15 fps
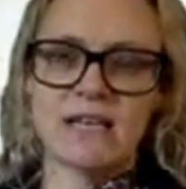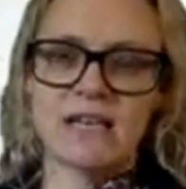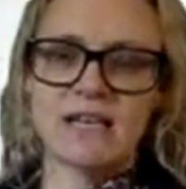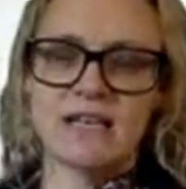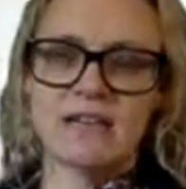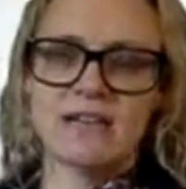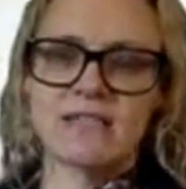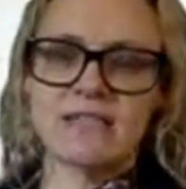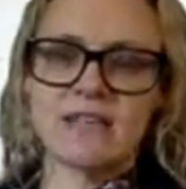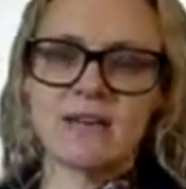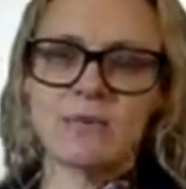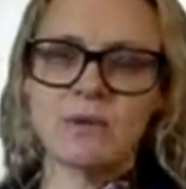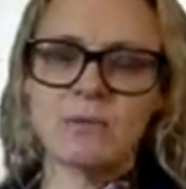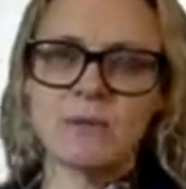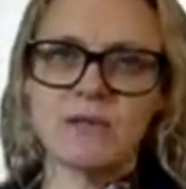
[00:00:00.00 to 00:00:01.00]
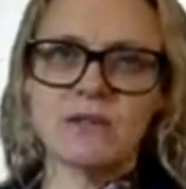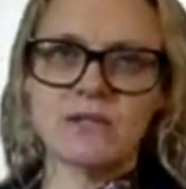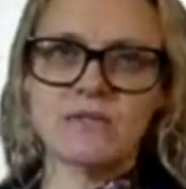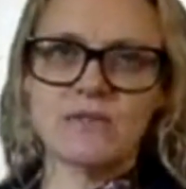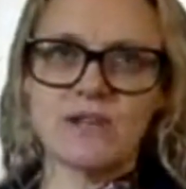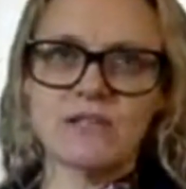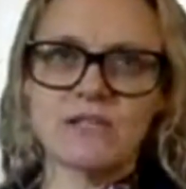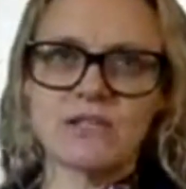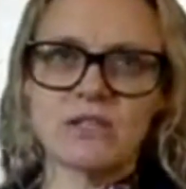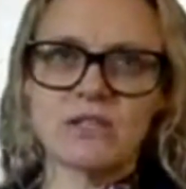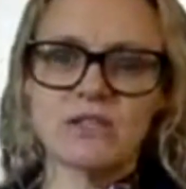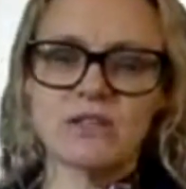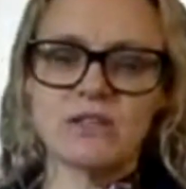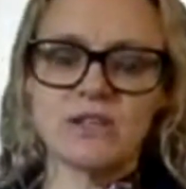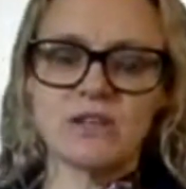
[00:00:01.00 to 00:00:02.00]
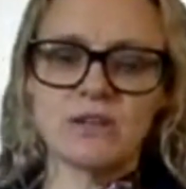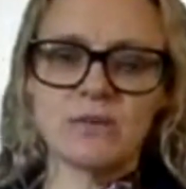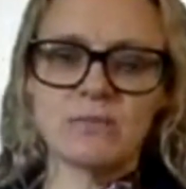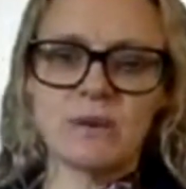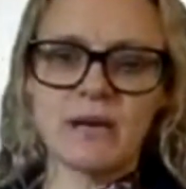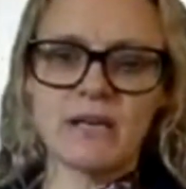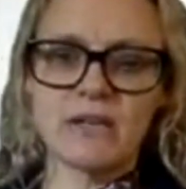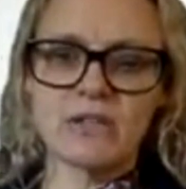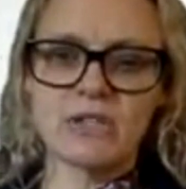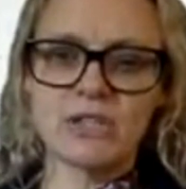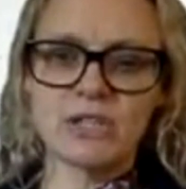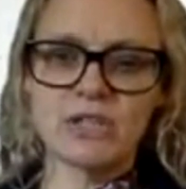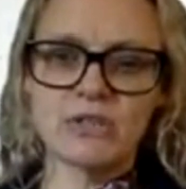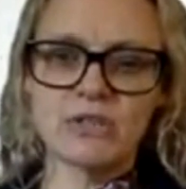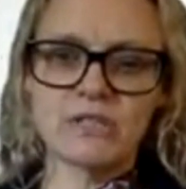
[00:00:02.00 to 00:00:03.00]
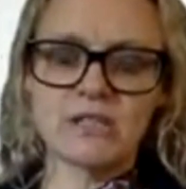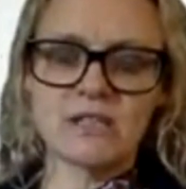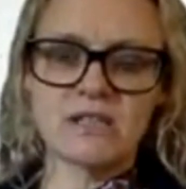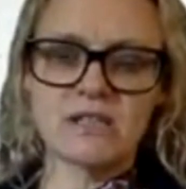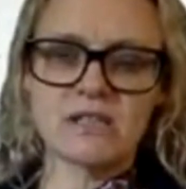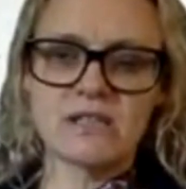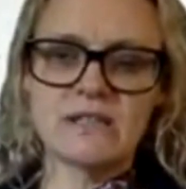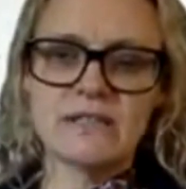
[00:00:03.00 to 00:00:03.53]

uh, the day will be notified to you by your tutors.